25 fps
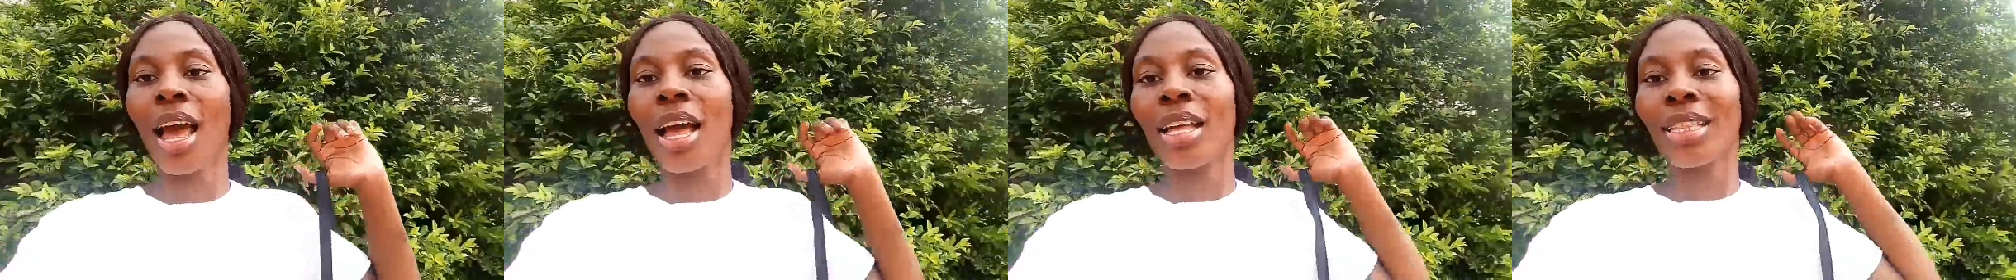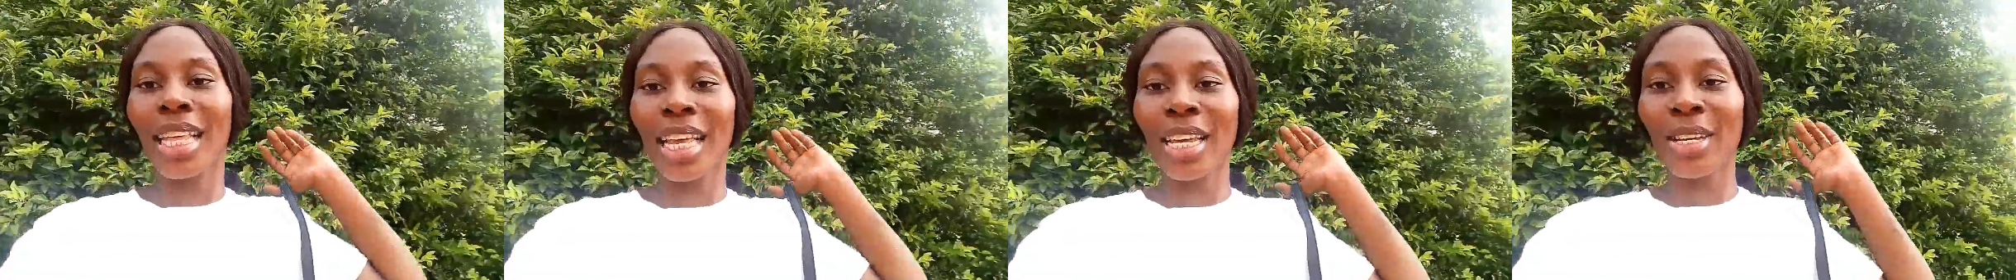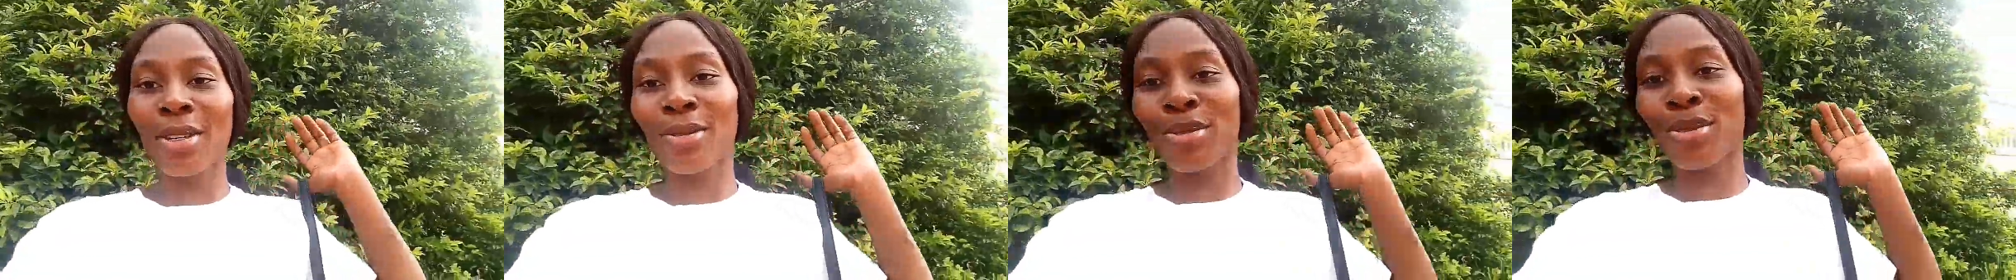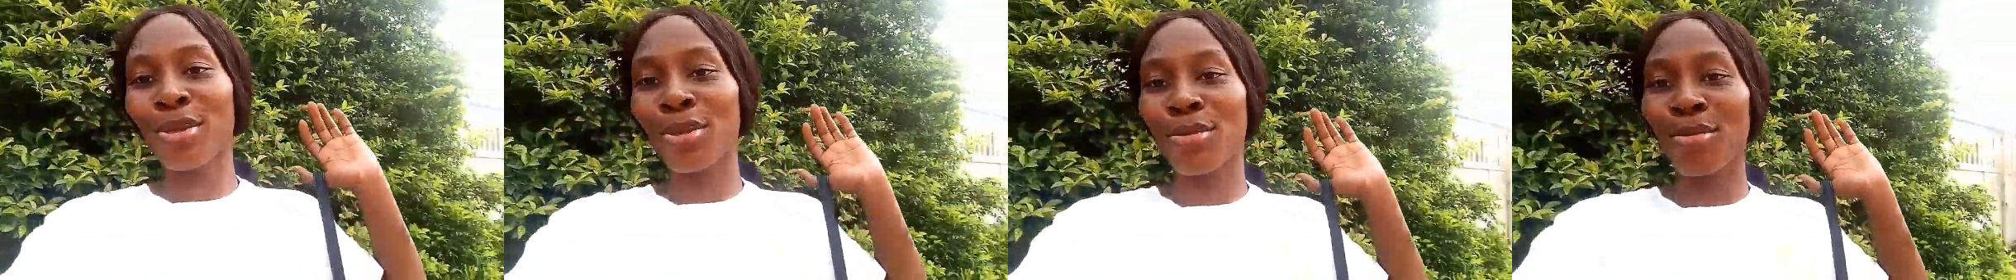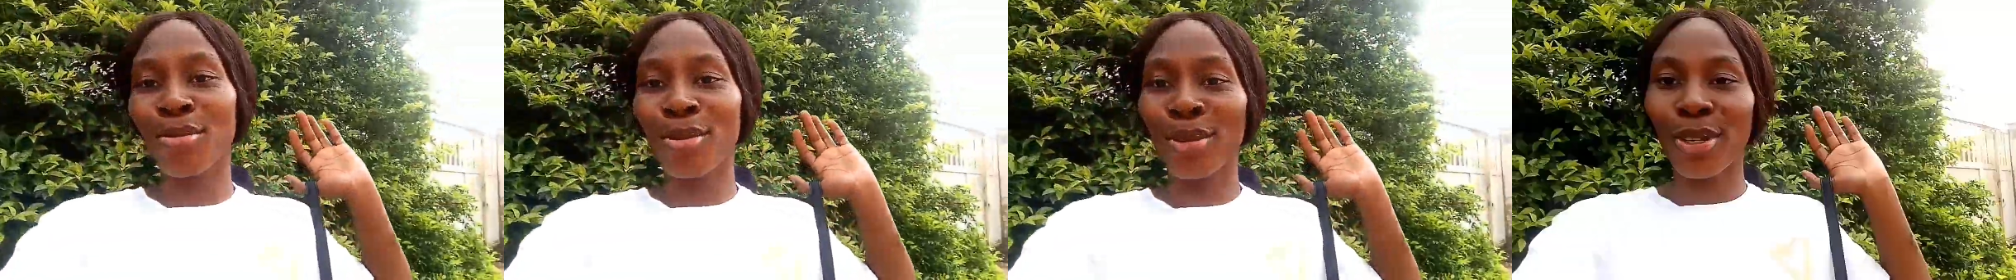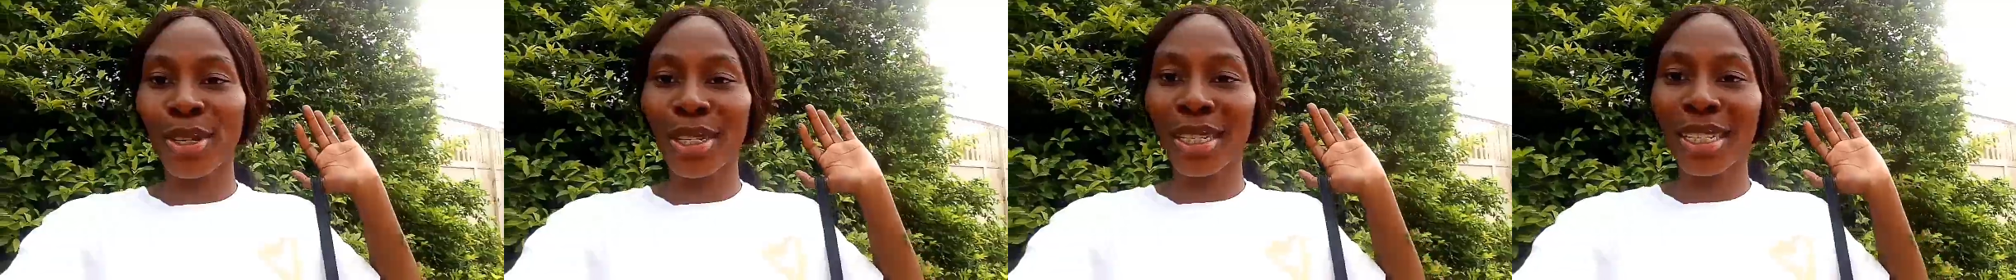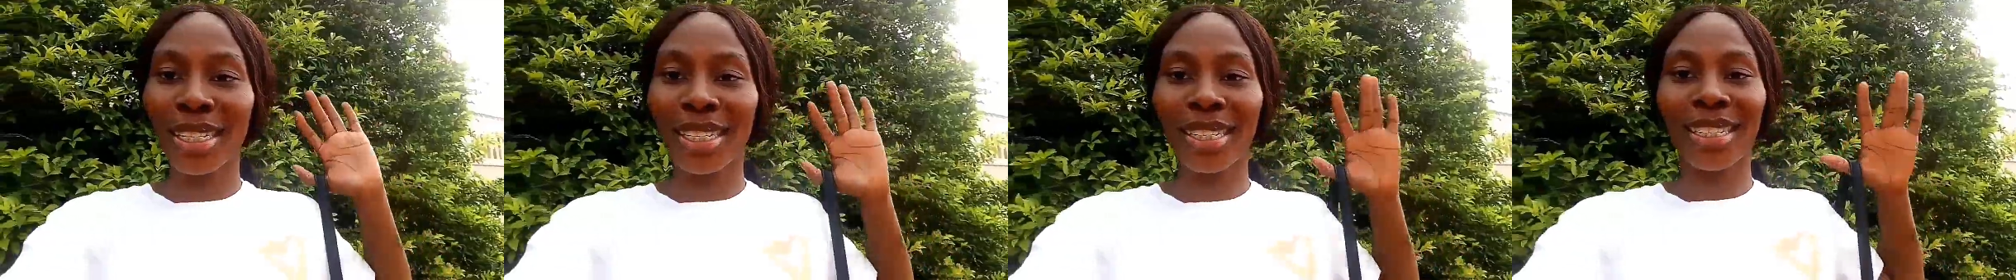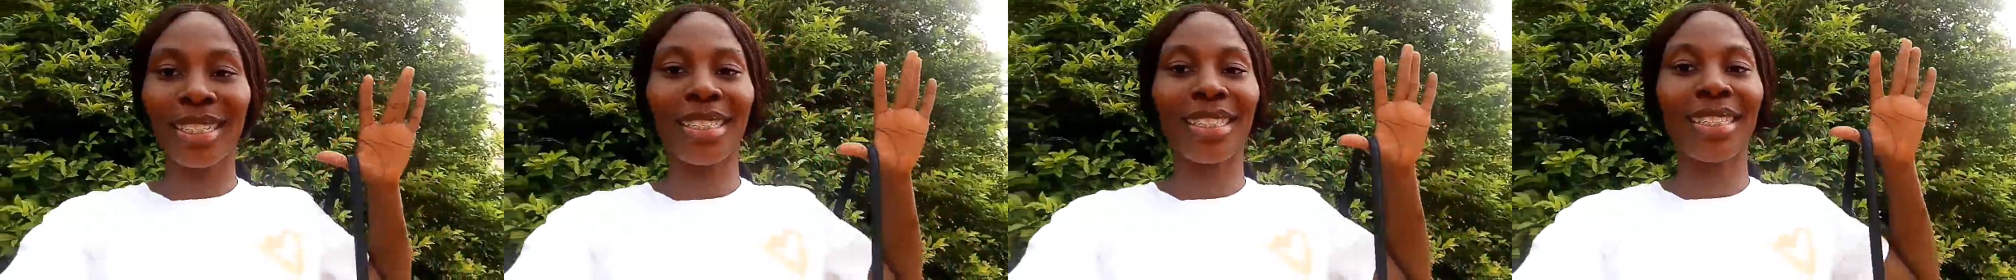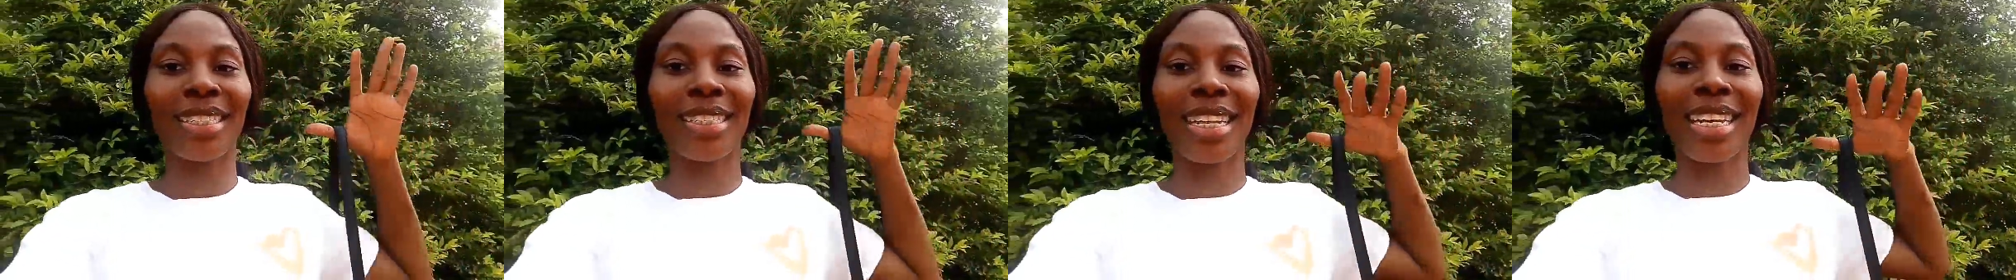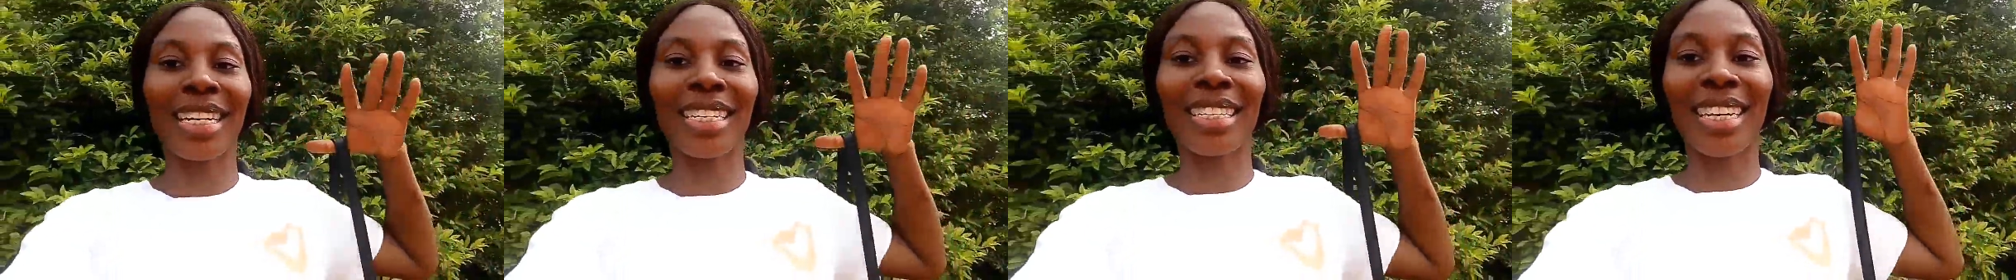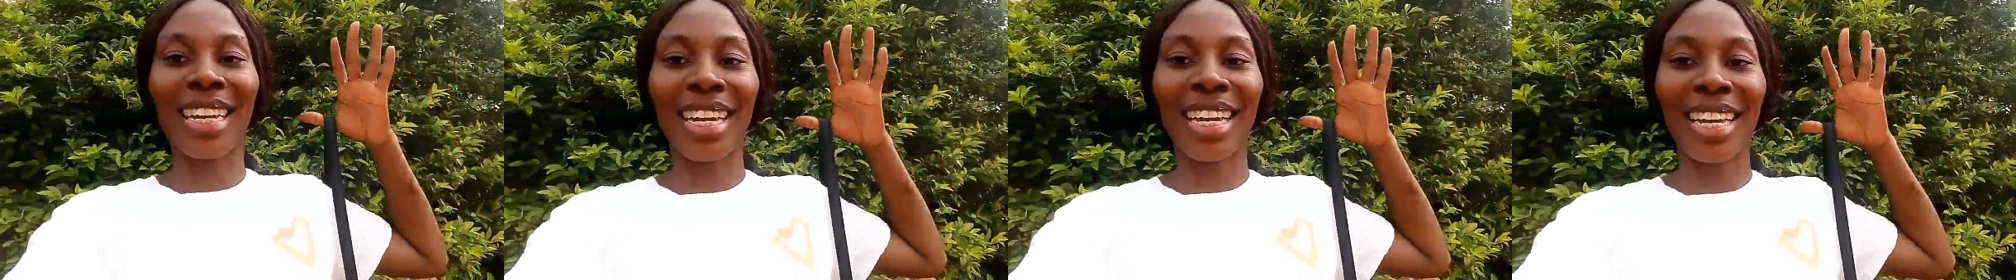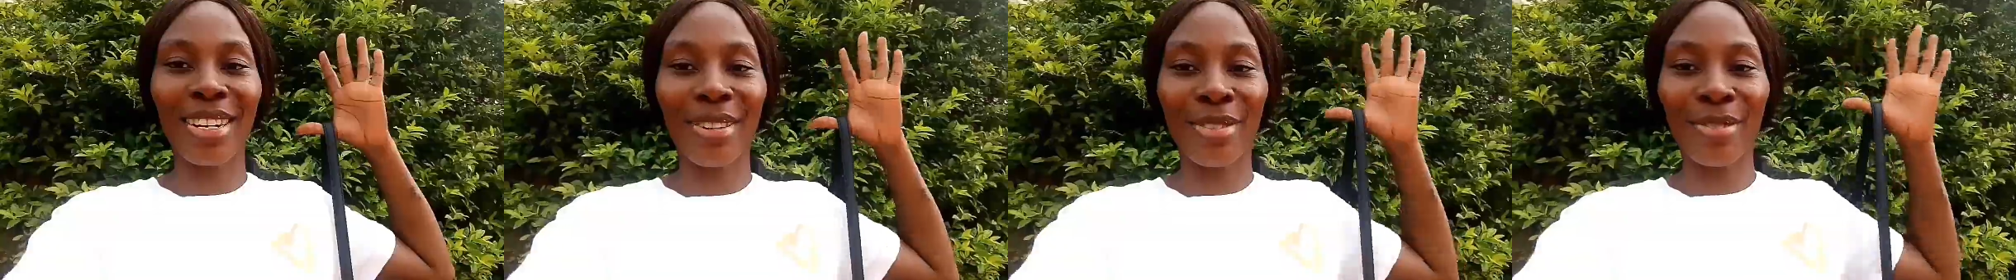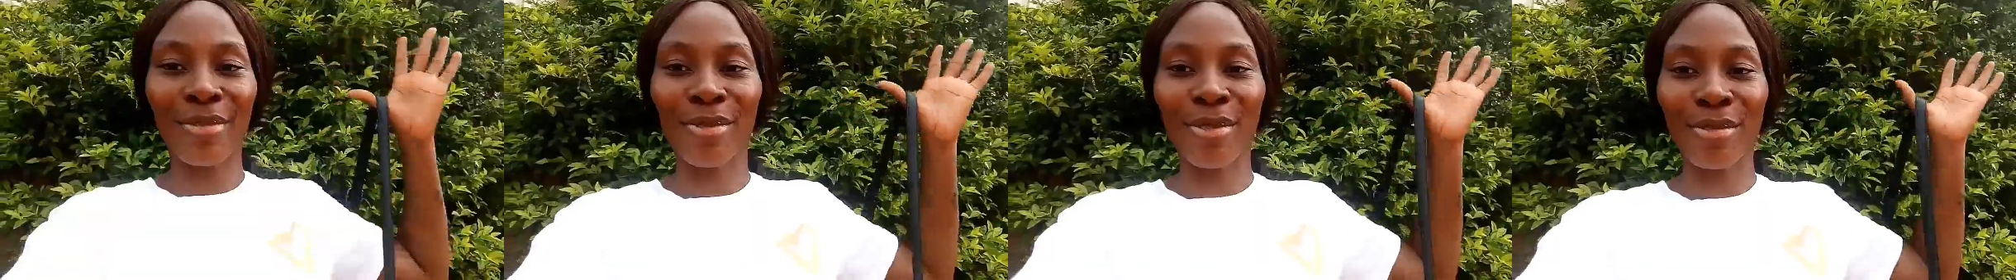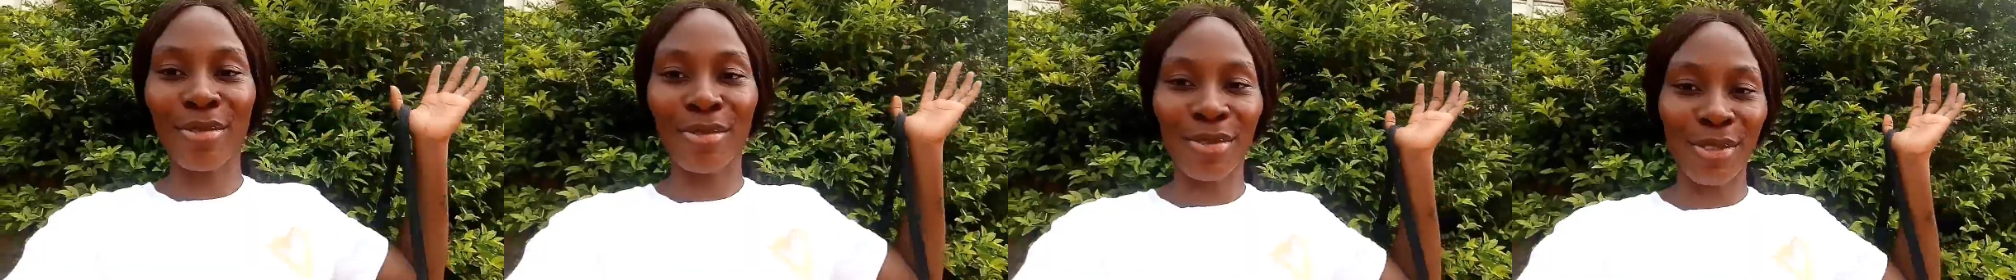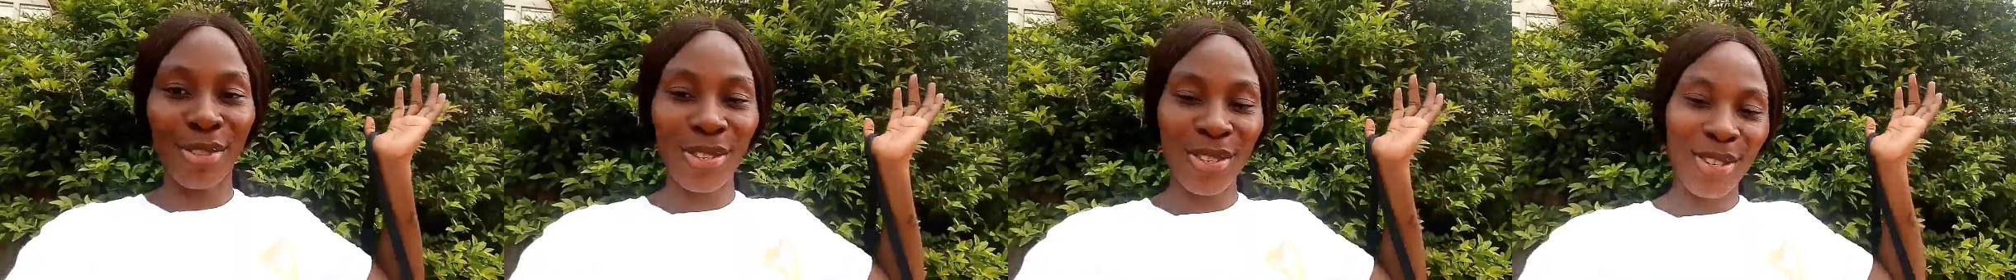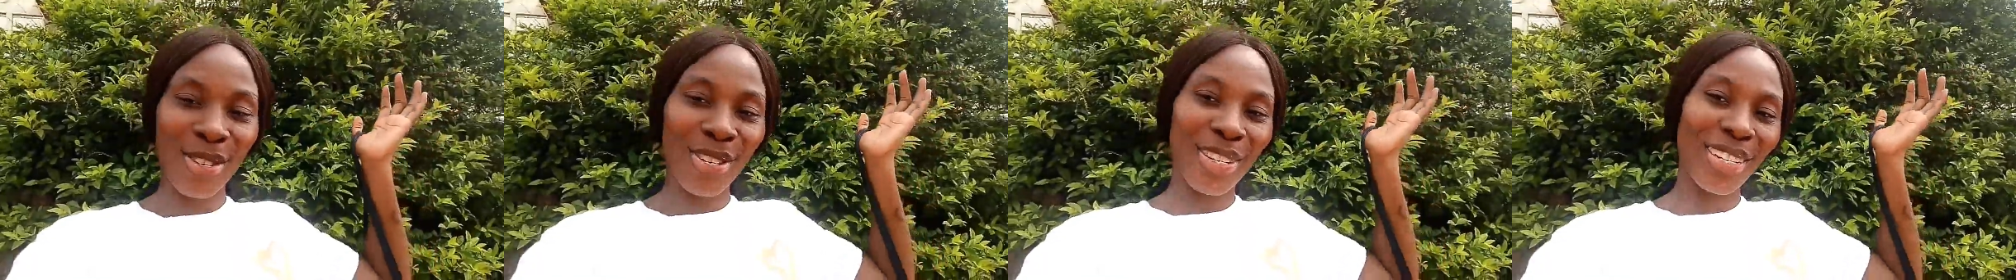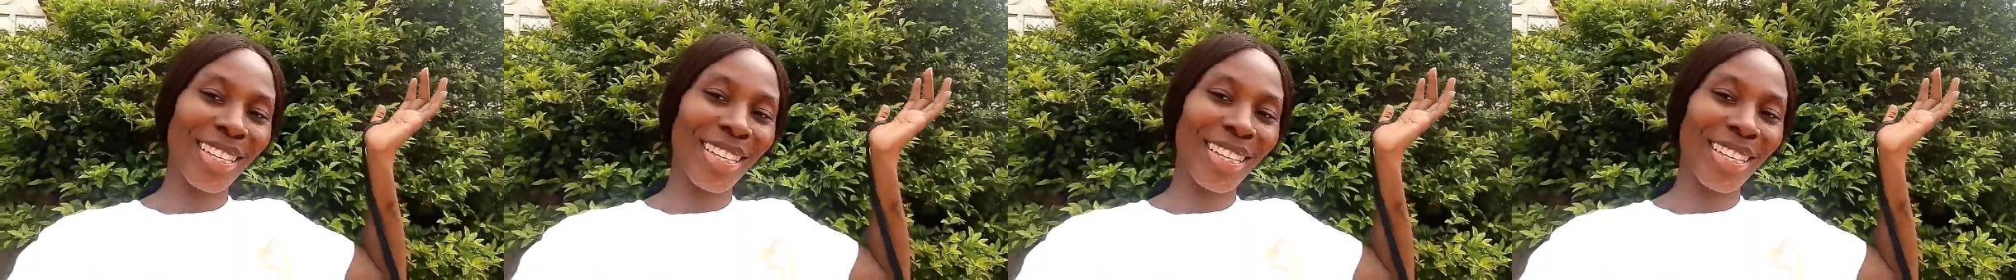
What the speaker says: Thank you so much. This is like the end of the vlog.